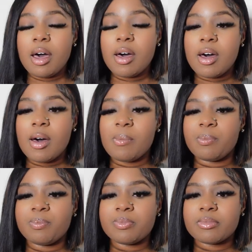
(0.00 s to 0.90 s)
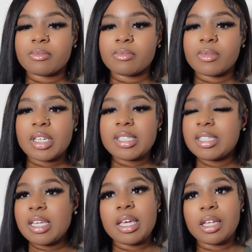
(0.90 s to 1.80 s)
um,
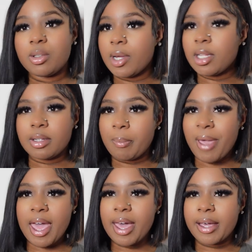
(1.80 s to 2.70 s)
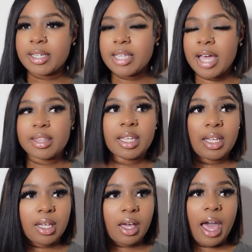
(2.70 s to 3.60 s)
sit and dwell on the past. I
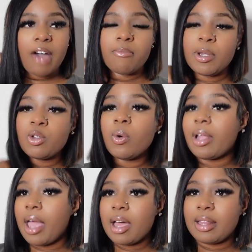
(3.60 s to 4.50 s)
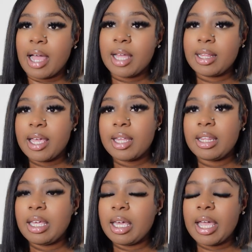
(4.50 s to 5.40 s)
think I've been doing that a lot
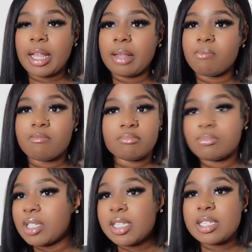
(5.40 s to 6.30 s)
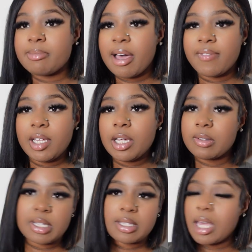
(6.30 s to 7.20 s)
lately, and this is my video
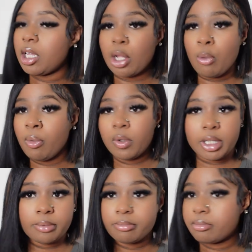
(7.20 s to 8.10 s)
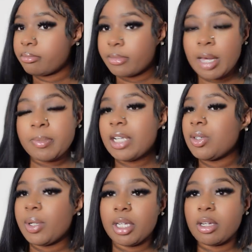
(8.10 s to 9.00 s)
to say no more. I'm not
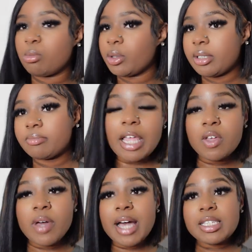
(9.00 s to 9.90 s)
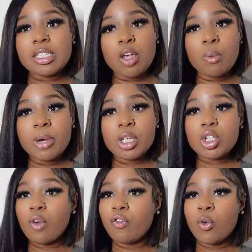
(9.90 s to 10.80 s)
doing it no more. Thank you guys so
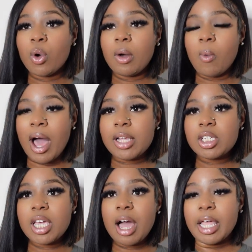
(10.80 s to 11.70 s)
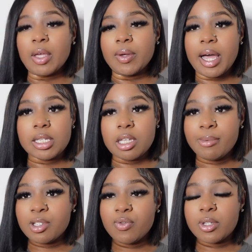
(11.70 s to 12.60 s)
much for watching. Thank you guys so
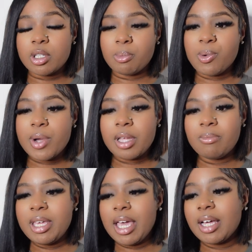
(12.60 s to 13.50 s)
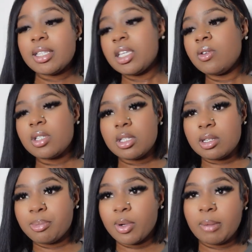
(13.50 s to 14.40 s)
much for supporting me and continue to
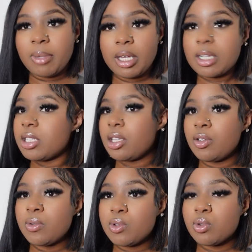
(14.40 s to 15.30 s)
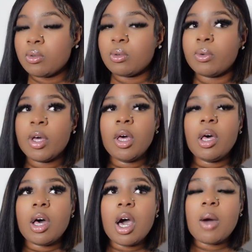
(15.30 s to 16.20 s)
support me. Continue to
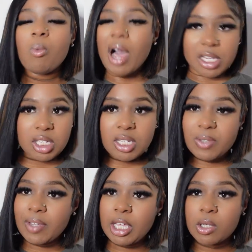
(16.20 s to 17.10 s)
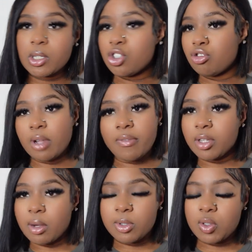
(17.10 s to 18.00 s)
um, watch these videos because you
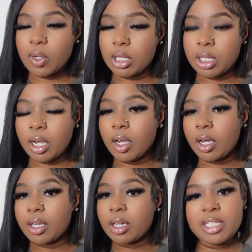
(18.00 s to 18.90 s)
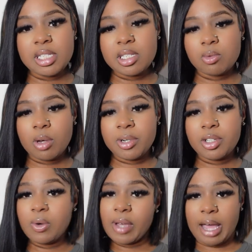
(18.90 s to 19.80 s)
never know what you can learn. This is what we're
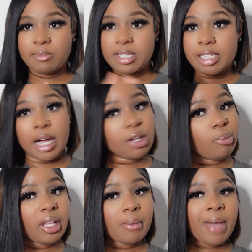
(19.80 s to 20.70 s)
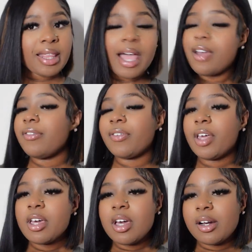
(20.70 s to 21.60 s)
doing. I'm just documenting my life,
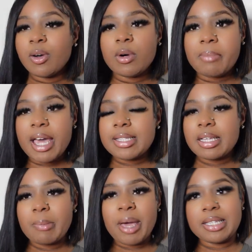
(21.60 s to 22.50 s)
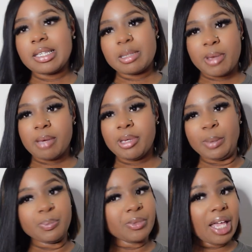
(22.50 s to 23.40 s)
going back to the basics, baby.
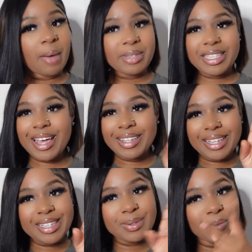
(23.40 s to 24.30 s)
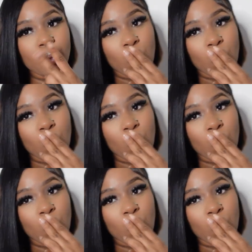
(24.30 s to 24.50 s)
I'm gonna see y'all in the next one.